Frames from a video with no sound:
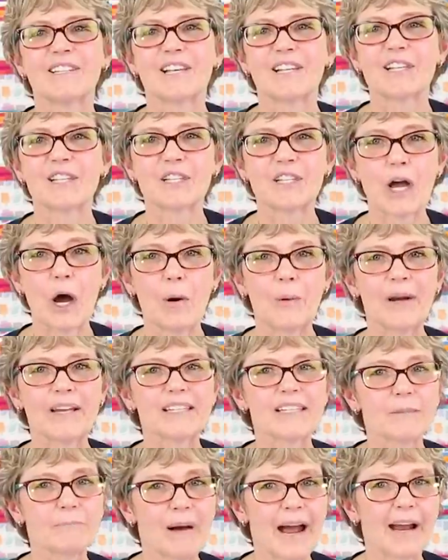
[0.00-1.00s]
the Sew
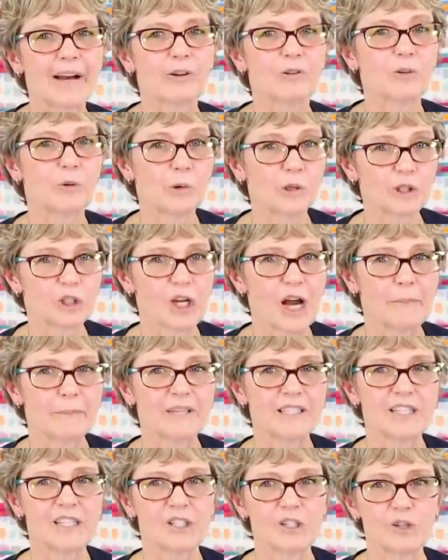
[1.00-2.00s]
Inspired Quilt Shop
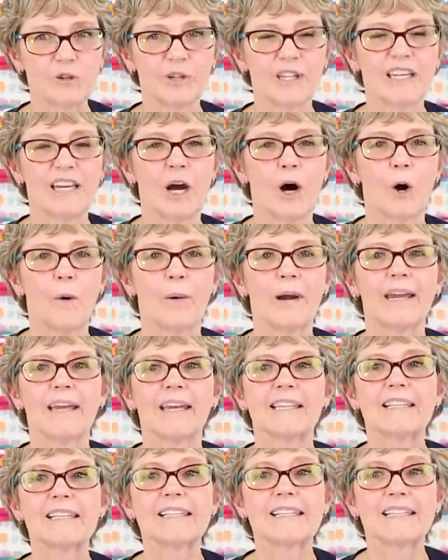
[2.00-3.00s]
and Studio
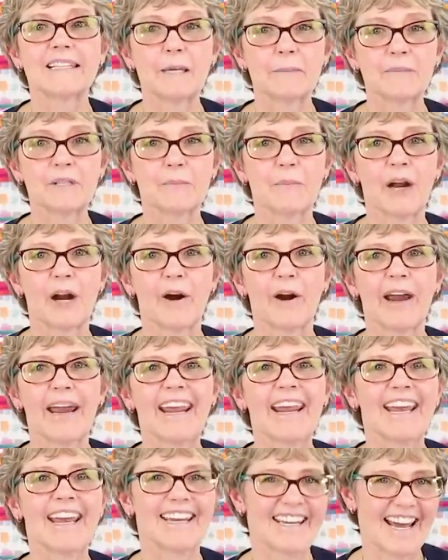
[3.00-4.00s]
in
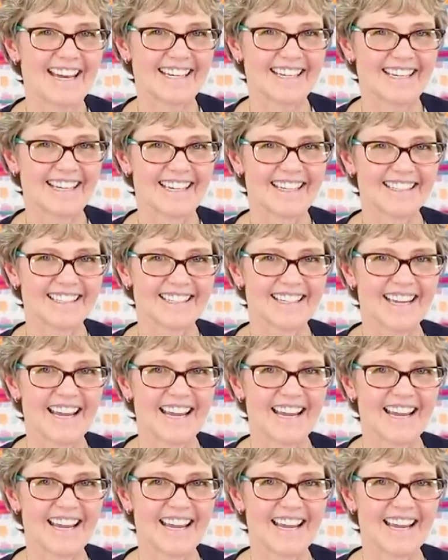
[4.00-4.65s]
Simsbury, Connecticut.